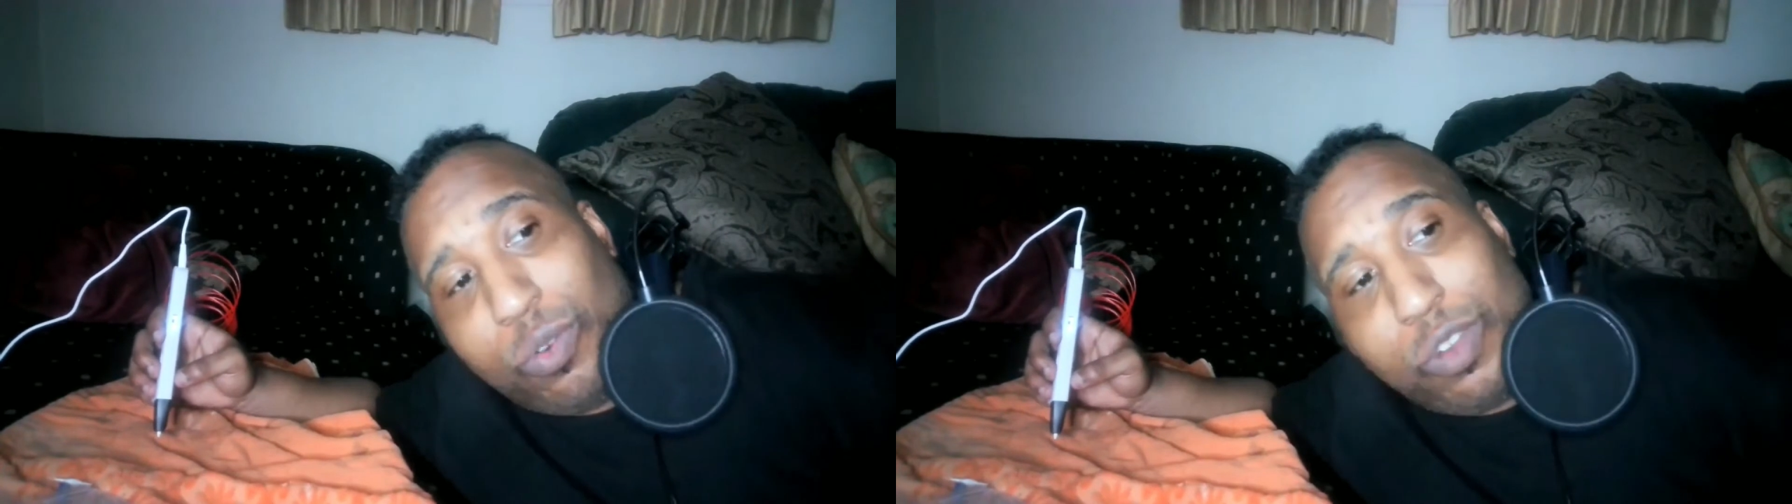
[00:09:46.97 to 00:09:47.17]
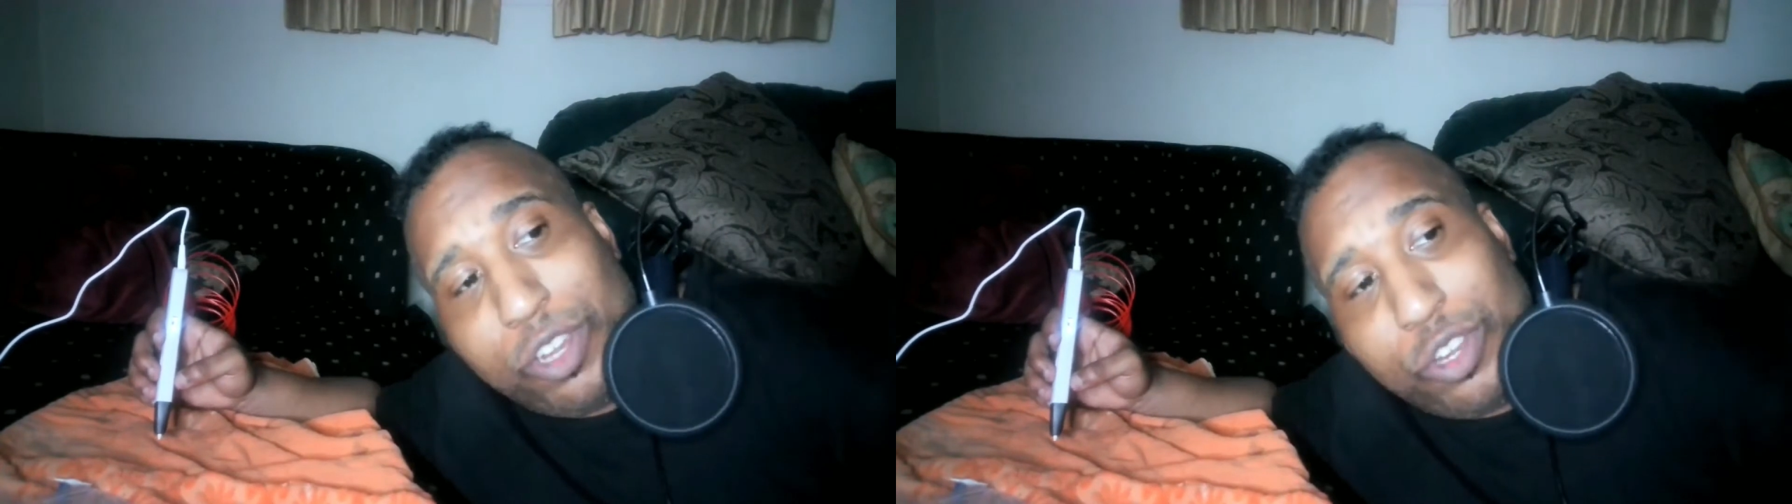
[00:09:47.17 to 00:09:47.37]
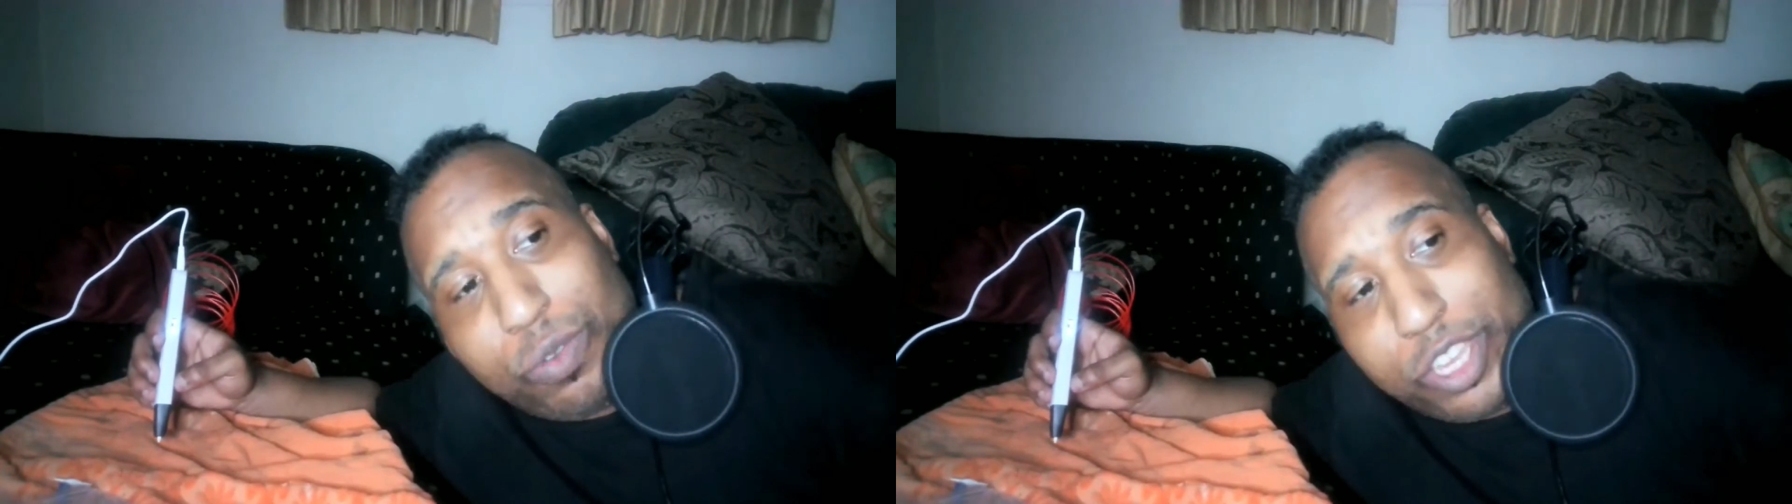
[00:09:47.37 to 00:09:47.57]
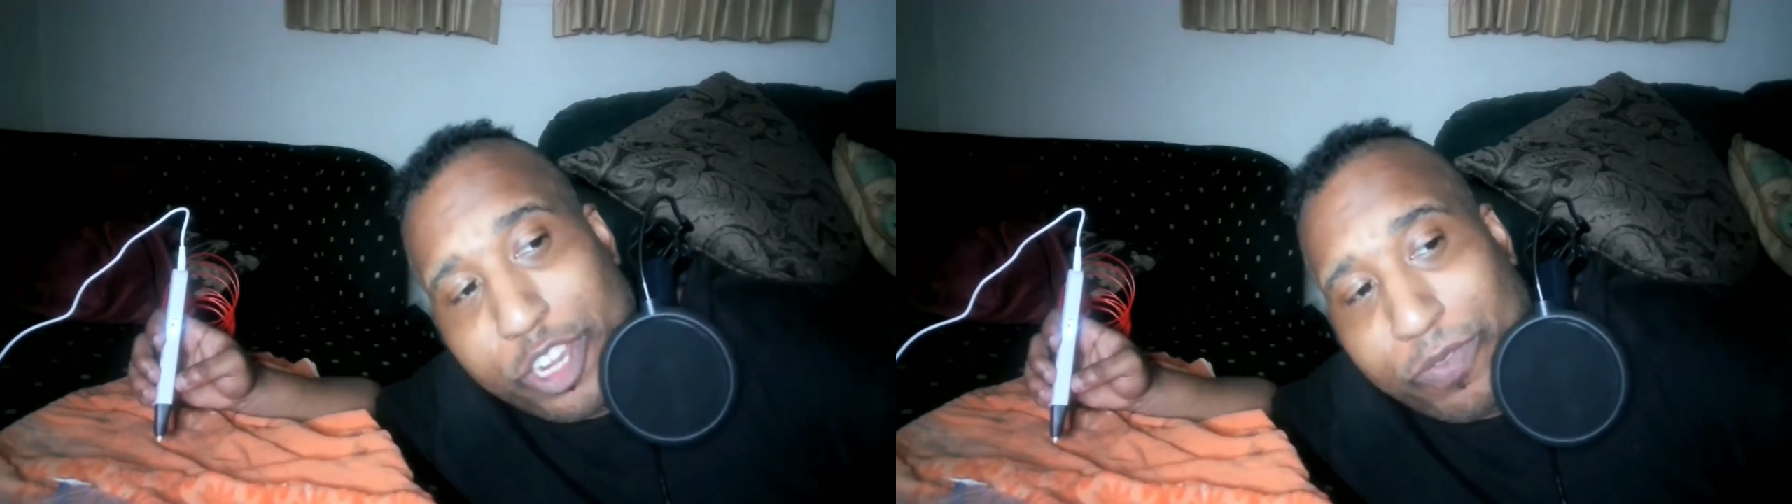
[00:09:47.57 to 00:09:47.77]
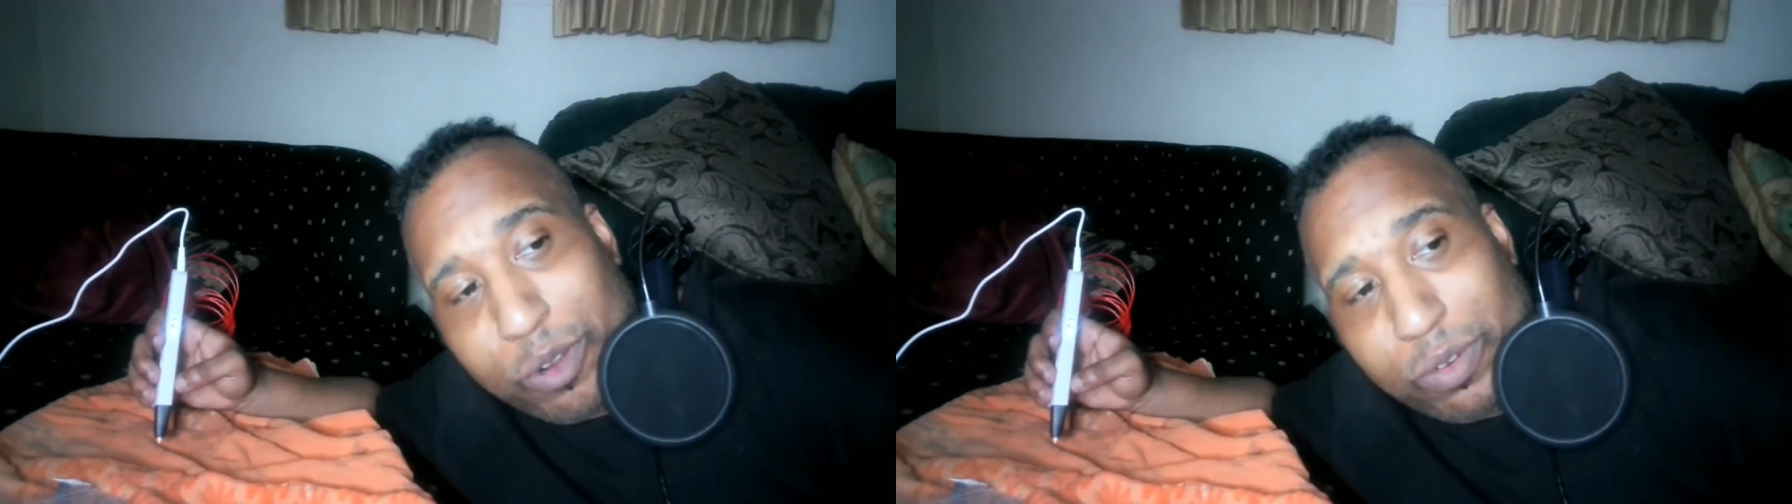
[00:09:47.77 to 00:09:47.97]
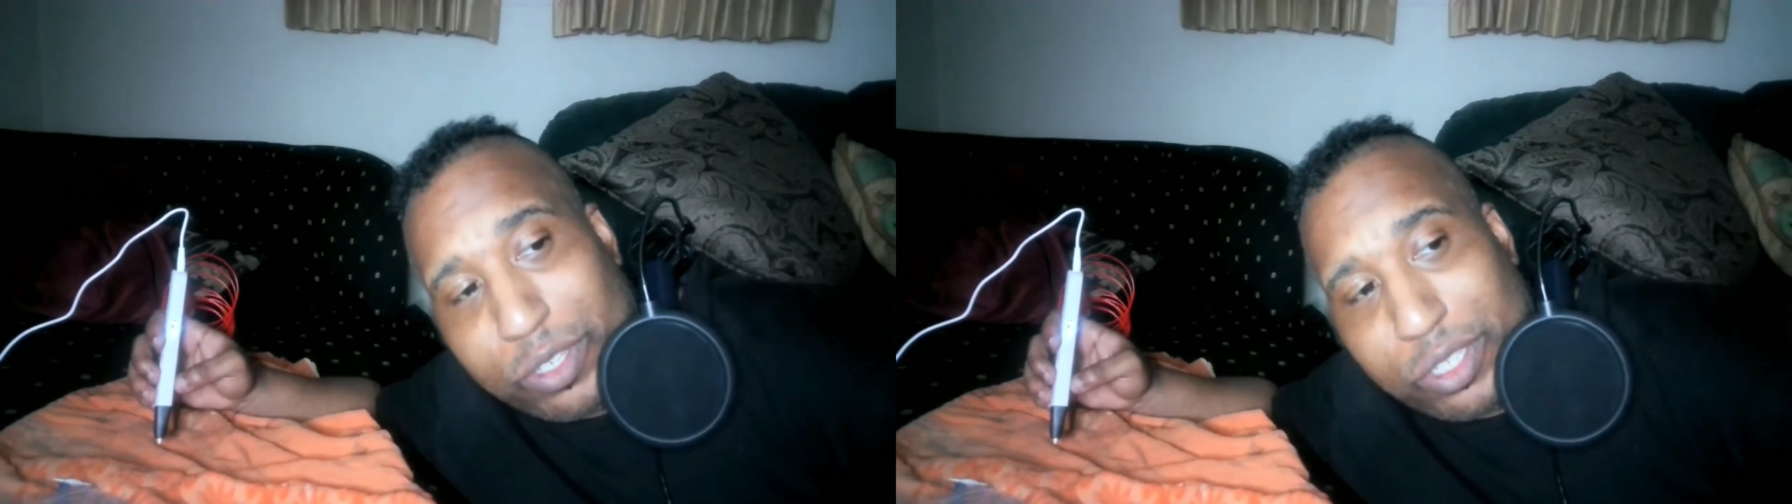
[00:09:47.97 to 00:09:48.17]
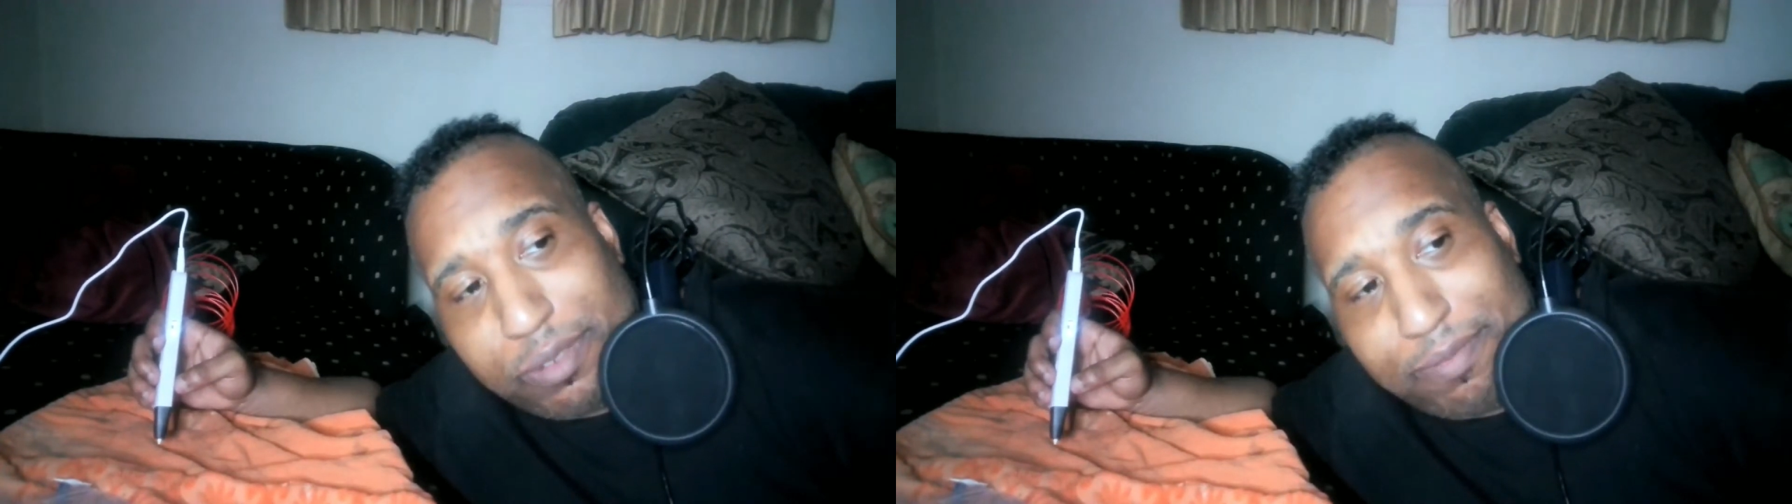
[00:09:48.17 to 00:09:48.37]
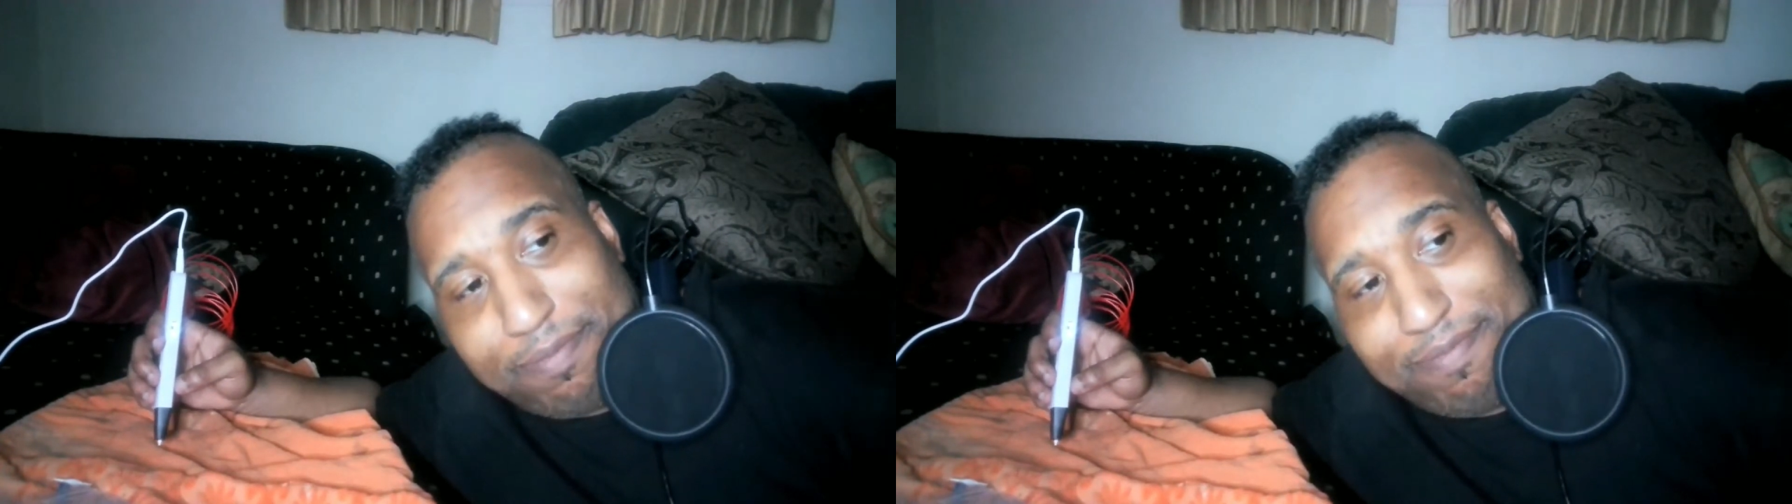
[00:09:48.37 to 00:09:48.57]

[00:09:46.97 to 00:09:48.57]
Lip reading: what do we do here, folks?